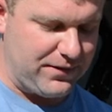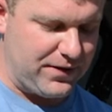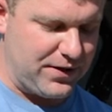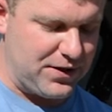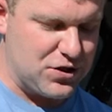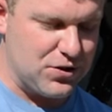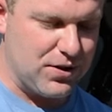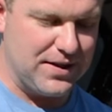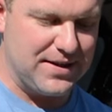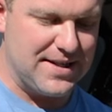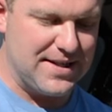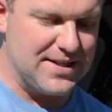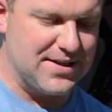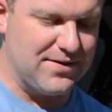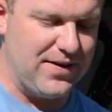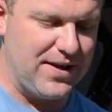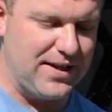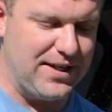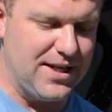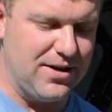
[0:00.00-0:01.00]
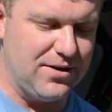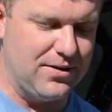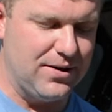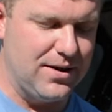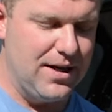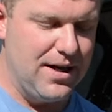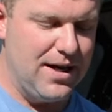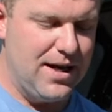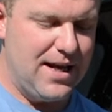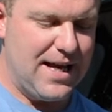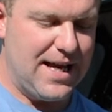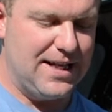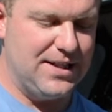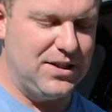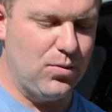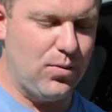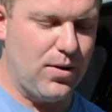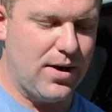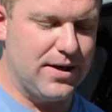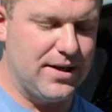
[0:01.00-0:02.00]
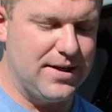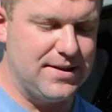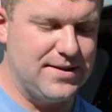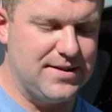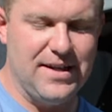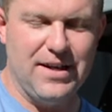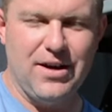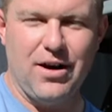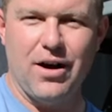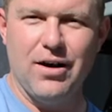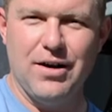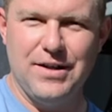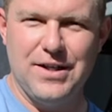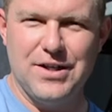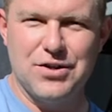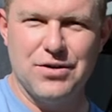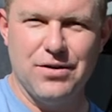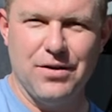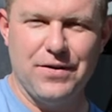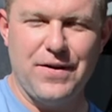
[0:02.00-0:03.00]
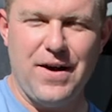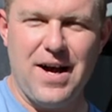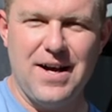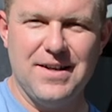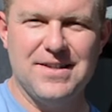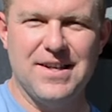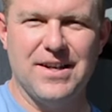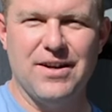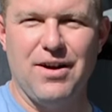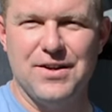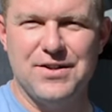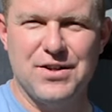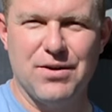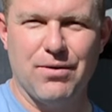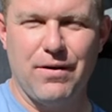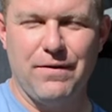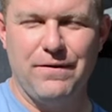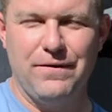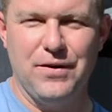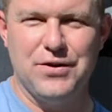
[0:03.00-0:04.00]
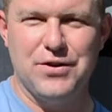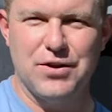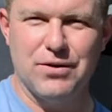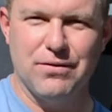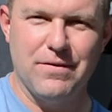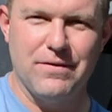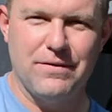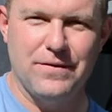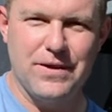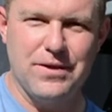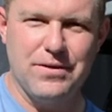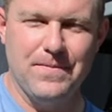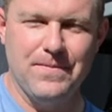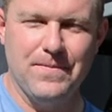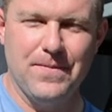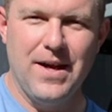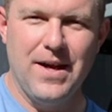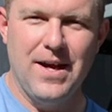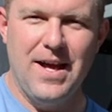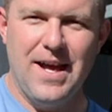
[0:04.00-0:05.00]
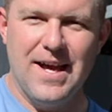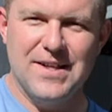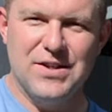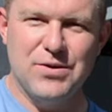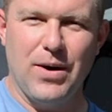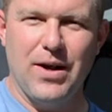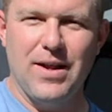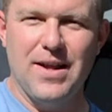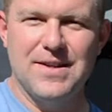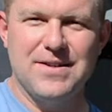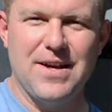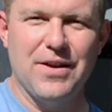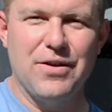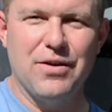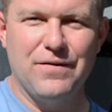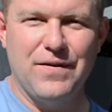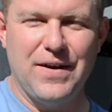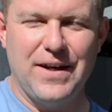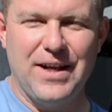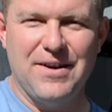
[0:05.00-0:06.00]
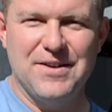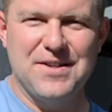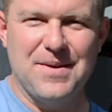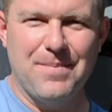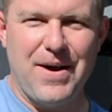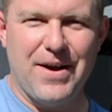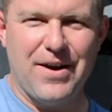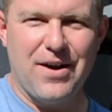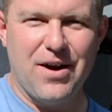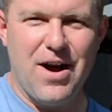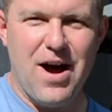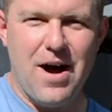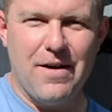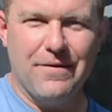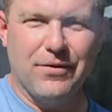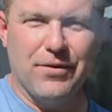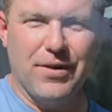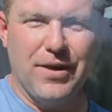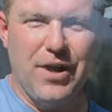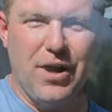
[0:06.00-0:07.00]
If you enjoyed this video and you want to see our initial thoughts and also our future review, as well as other videos about our off-grid